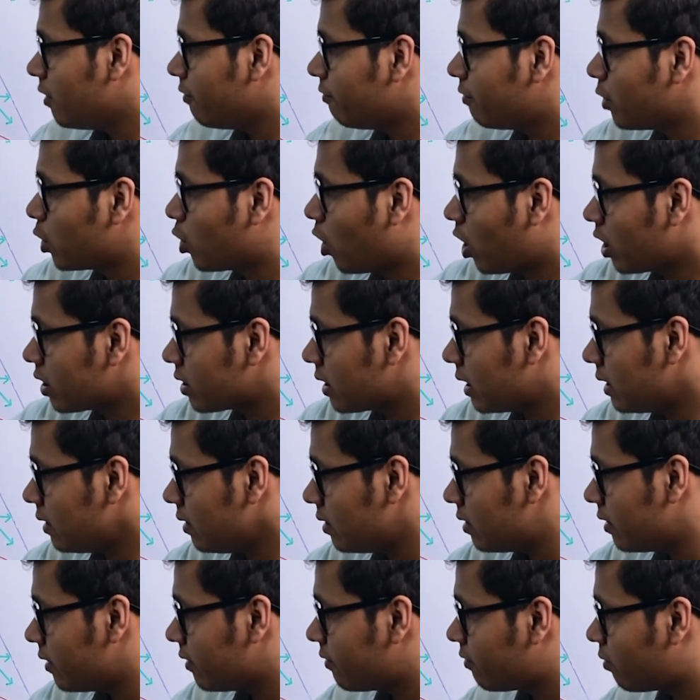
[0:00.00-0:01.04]
we got the
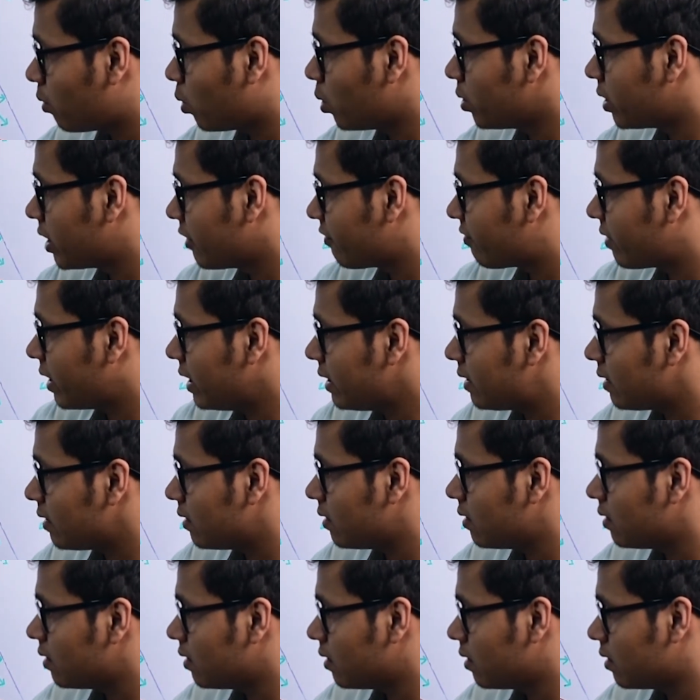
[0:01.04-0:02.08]
four different
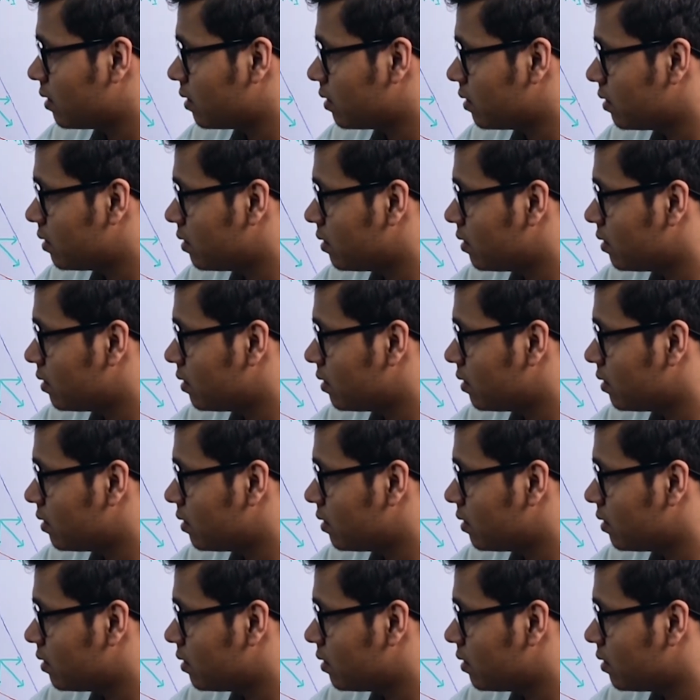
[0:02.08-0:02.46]
uh,